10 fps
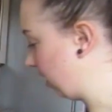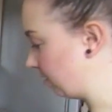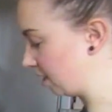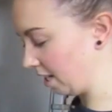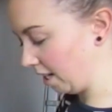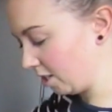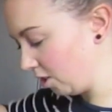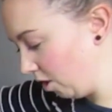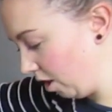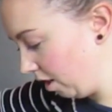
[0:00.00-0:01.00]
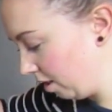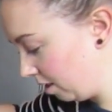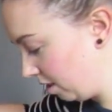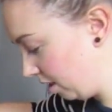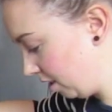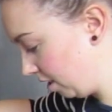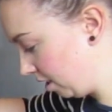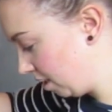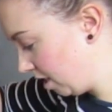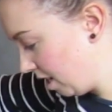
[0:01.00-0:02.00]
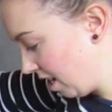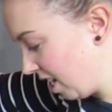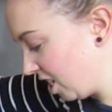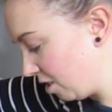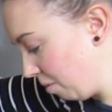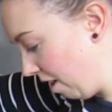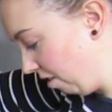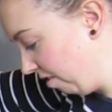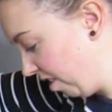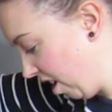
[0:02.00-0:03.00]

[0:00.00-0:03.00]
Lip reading: now stick to the 12